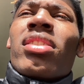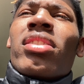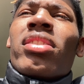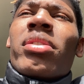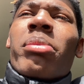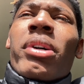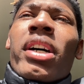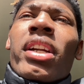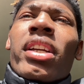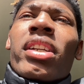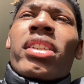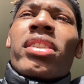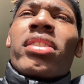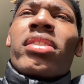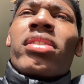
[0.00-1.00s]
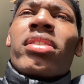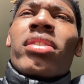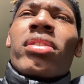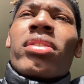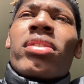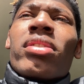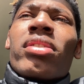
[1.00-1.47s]
somebody, you
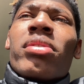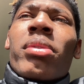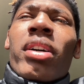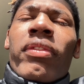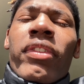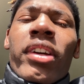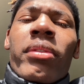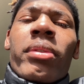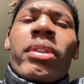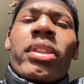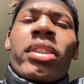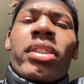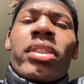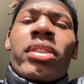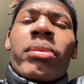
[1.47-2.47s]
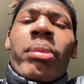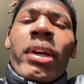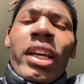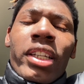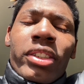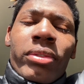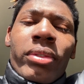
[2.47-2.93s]
know, my family
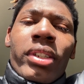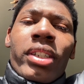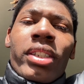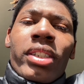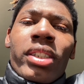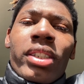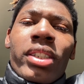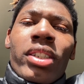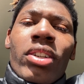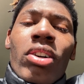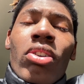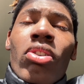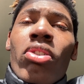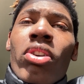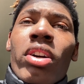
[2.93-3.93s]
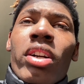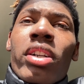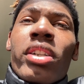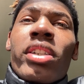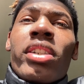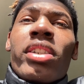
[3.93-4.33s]
pass away or